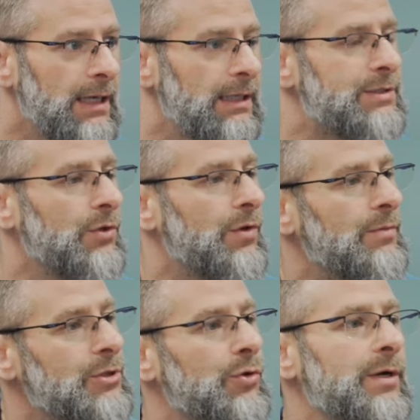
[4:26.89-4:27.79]
And so the
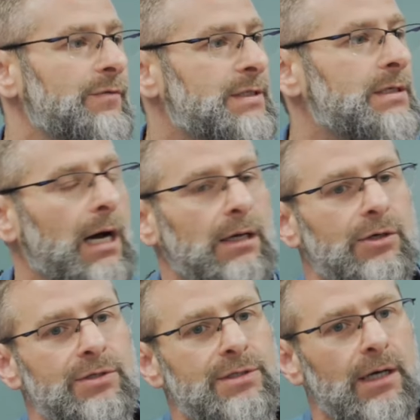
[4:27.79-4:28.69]
majority of the
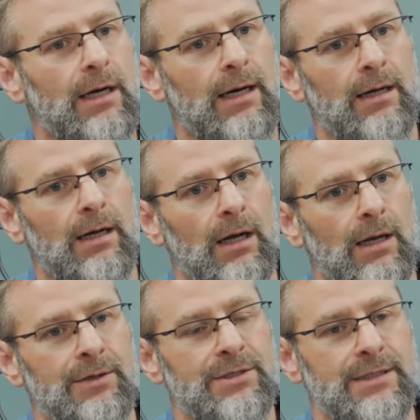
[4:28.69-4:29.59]
scholars
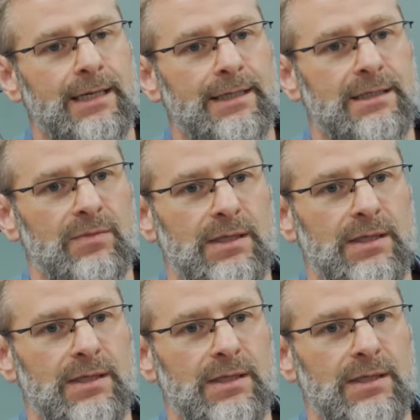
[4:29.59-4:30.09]
understand it to be